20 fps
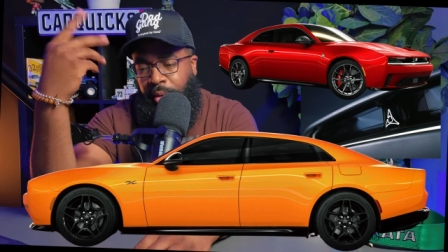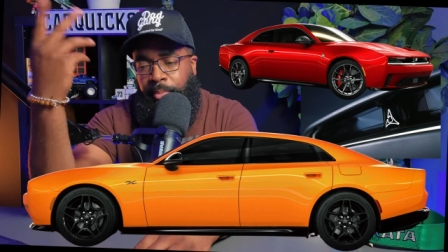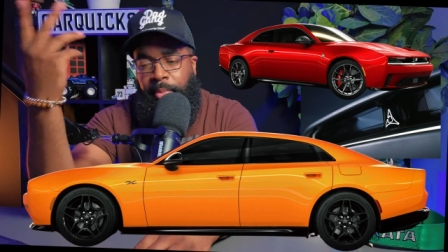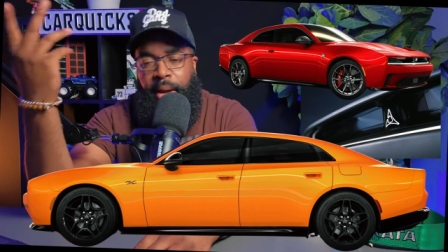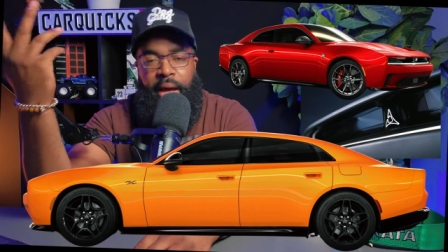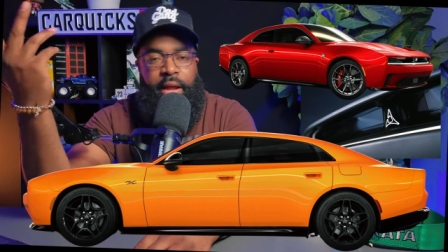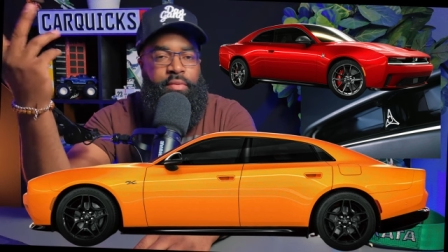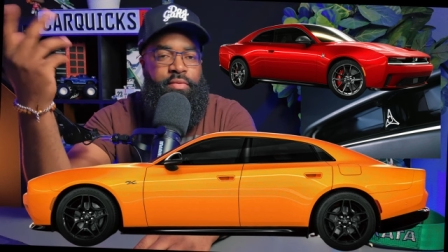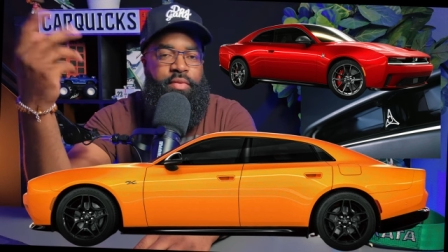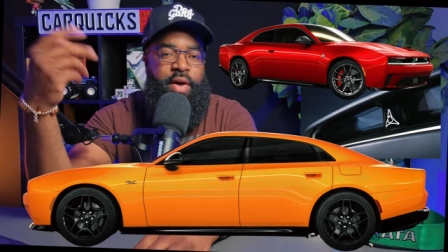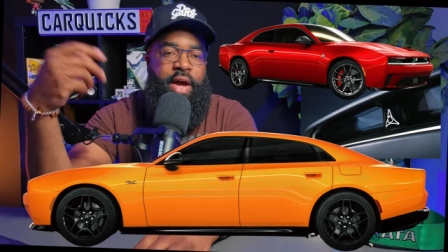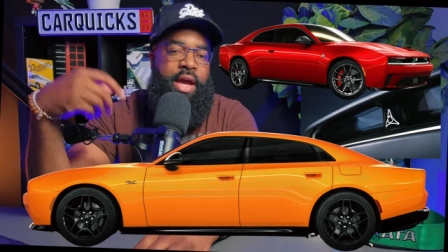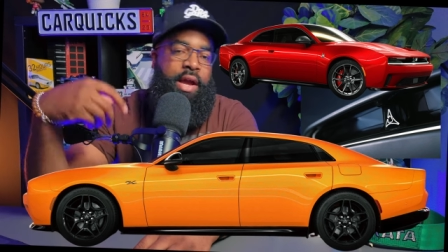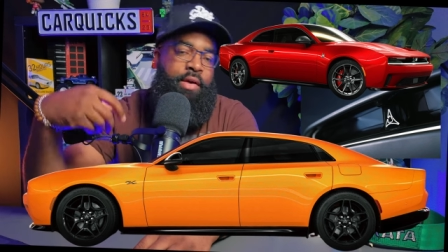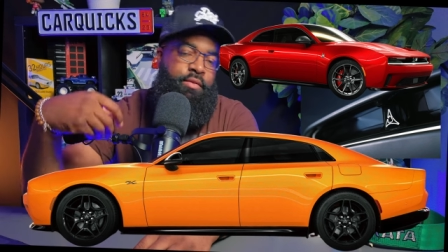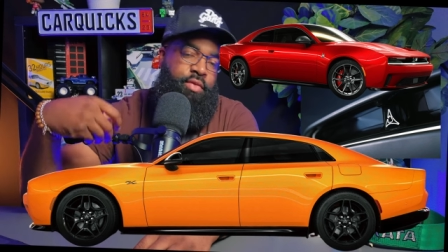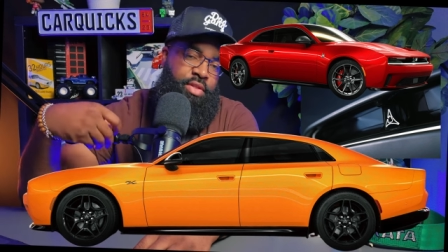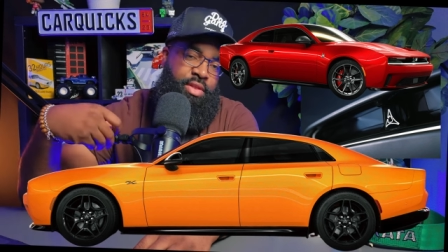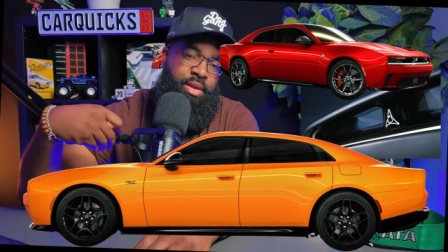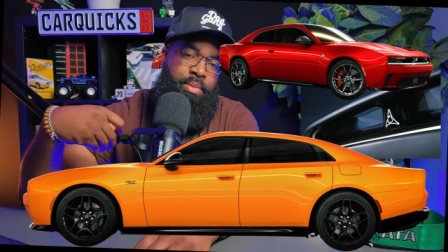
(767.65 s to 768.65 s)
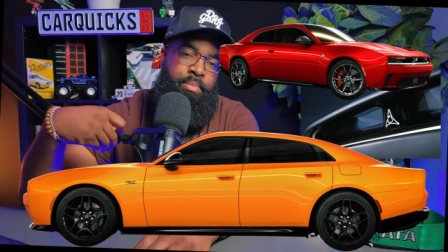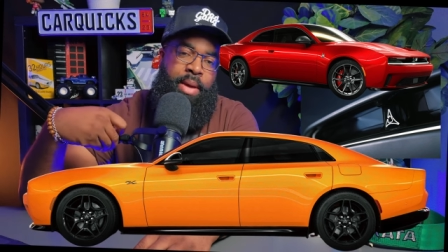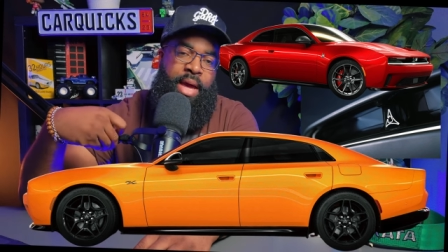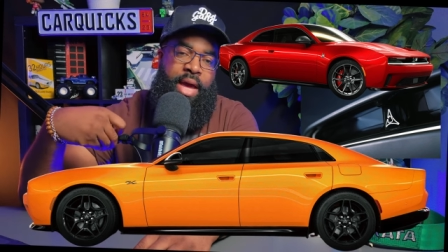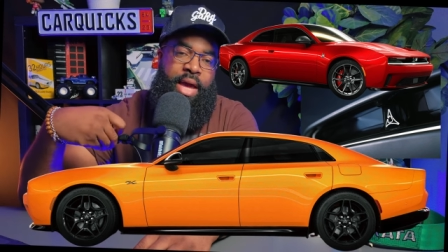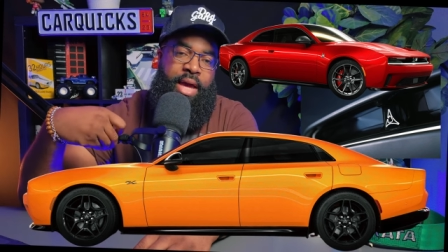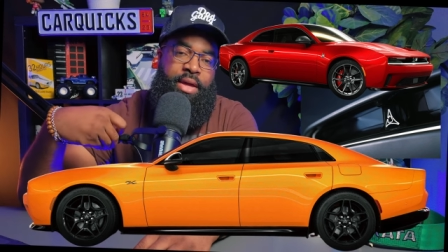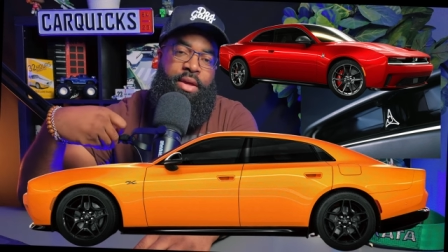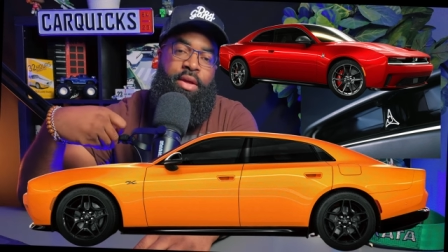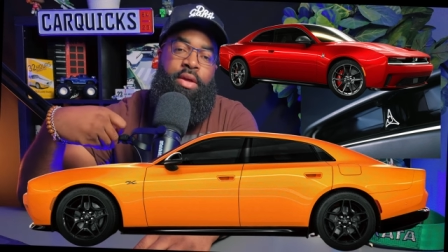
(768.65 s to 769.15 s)
modify everything
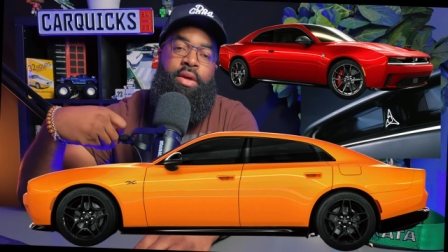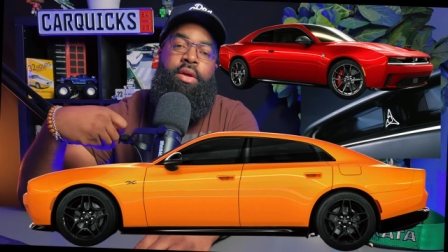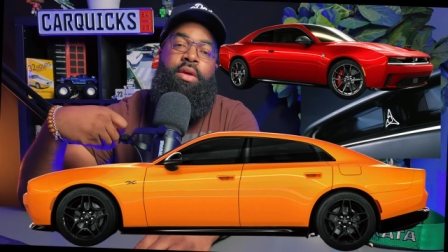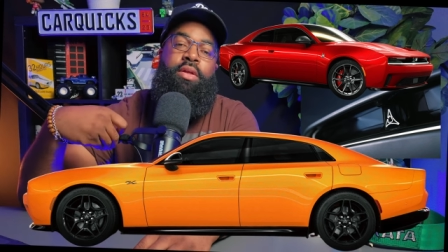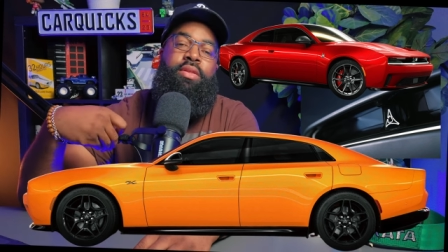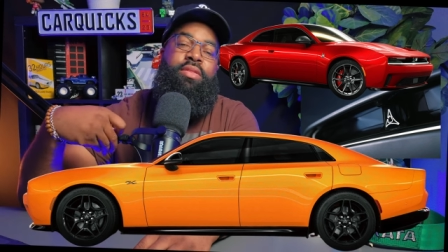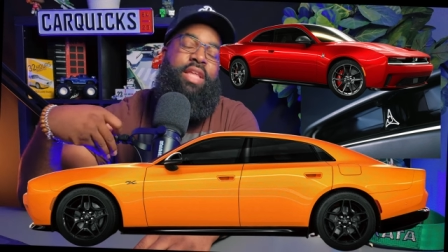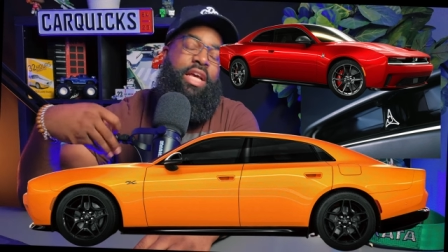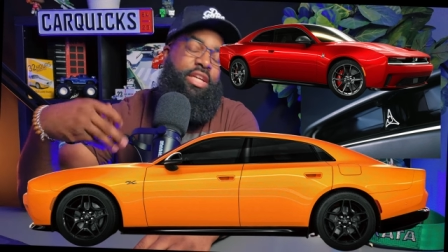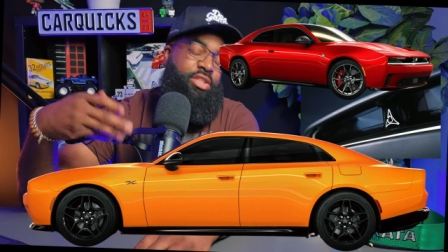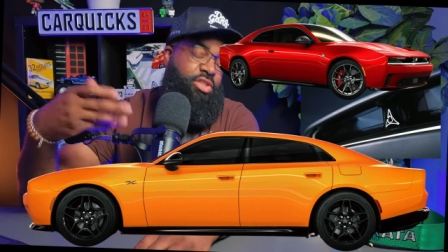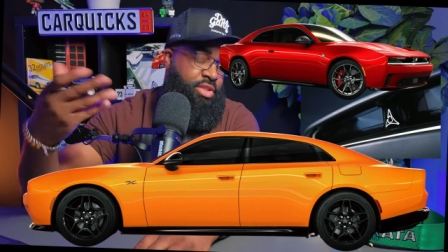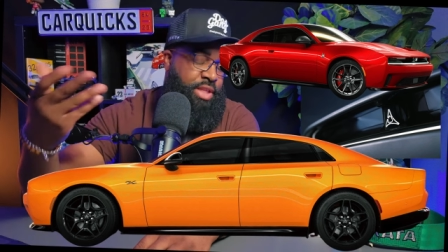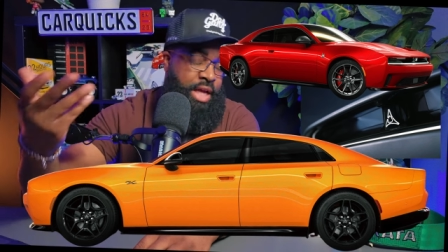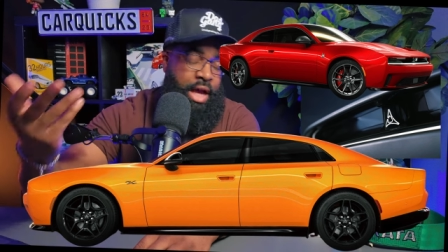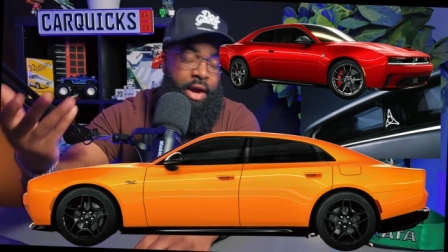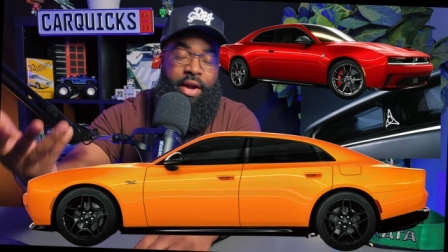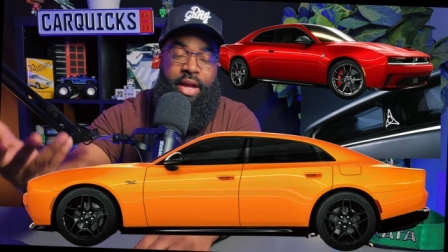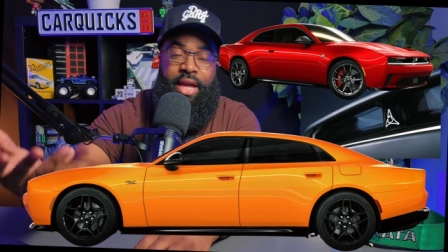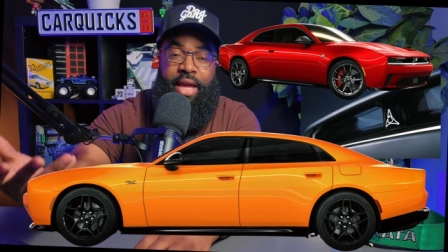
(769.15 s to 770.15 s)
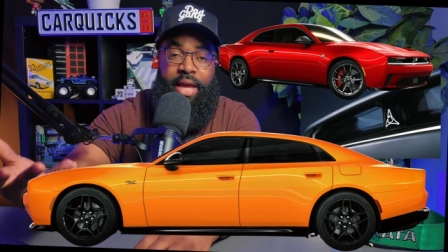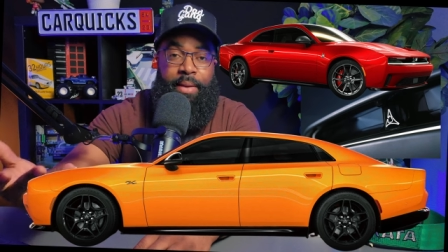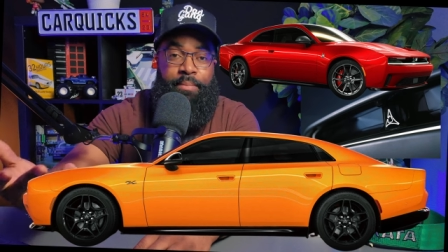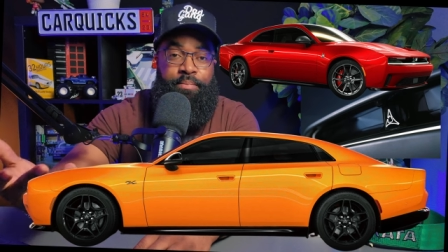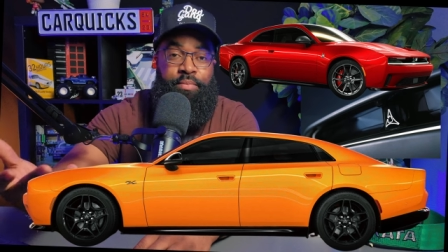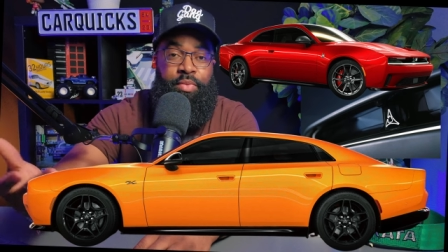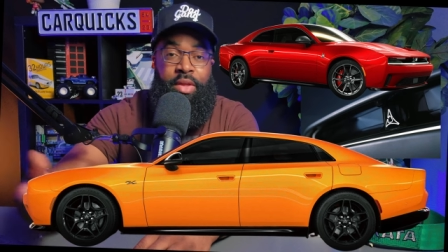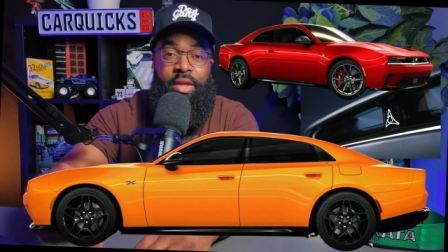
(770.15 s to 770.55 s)
bag. That's just how I am.